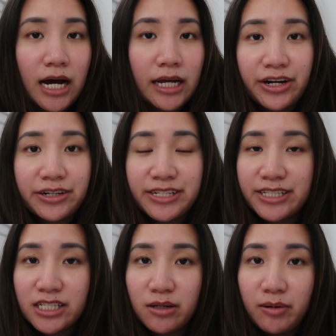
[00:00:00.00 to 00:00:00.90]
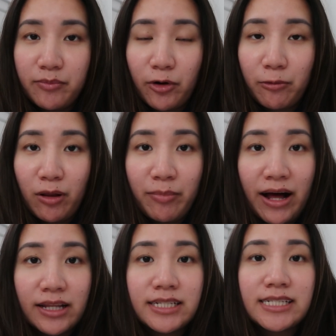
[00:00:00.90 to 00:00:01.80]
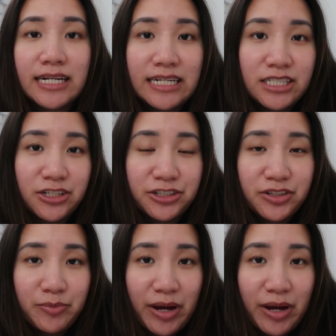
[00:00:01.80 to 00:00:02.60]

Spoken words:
that hair tends to be more well balanced and easier to